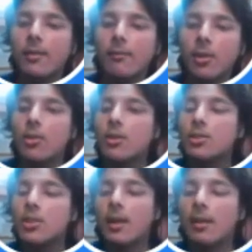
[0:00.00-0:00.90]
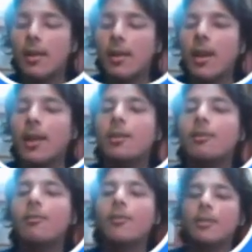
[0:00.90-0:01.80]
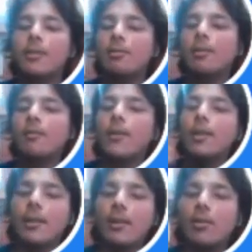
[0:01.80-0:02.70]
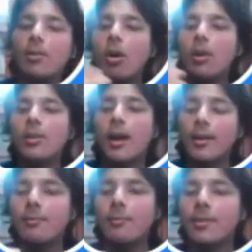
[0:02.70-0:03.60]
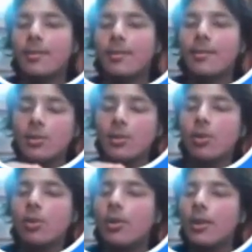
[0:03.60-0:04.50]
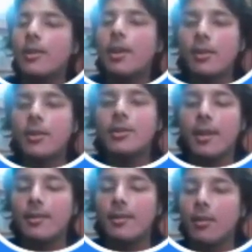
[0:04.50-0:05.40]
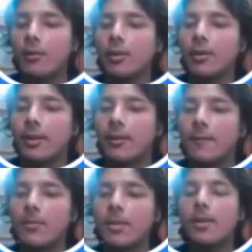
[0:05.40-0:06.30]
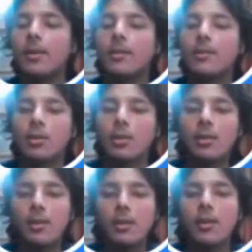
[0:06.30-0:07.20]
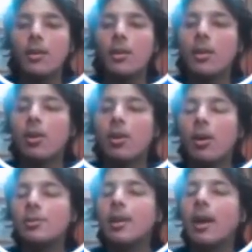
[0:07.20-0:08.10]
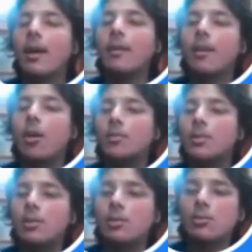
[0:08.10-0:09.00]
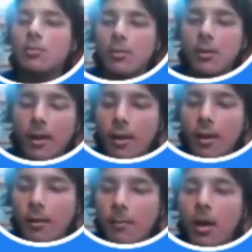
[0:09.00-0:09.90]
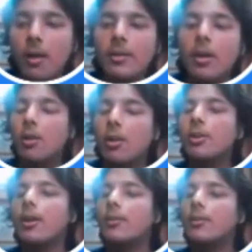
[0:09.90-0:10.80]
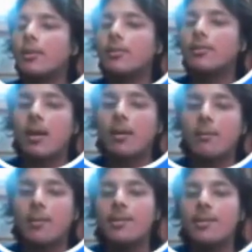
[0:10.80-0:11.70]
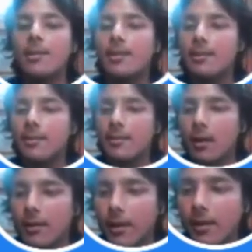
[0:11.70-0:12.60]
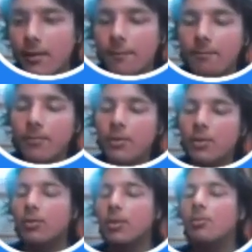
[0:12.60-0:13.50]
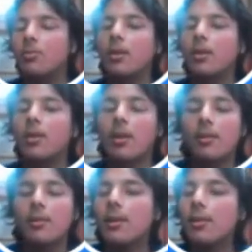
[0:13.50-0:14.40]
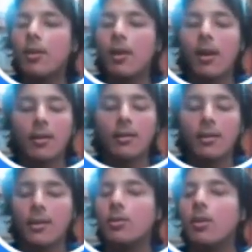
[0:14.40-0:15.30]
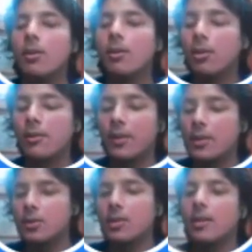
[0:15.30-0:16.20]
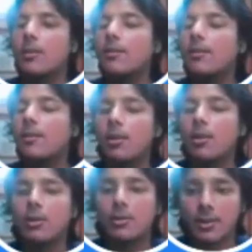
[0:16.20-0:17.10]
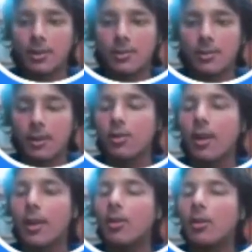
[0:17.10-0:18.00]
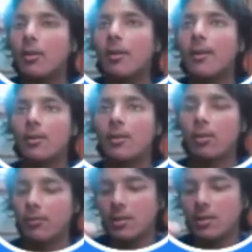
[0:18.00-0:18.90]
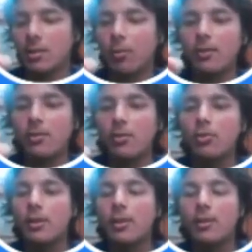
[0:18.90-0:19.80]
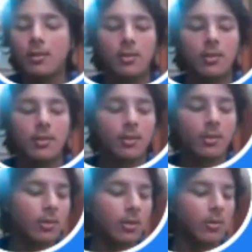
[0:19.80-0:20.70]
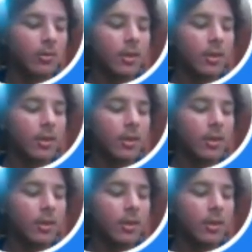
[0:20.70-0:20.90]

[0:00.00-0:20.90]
again when you're in chat, and this will filter out all the 100 messages and show you only the 100 chats of your Cliq. So here you also have the option to mark all your 100 messages as read. So this way you can reduce all the notification icons in your icon. Notification, the 1, 2, 3. Did you know?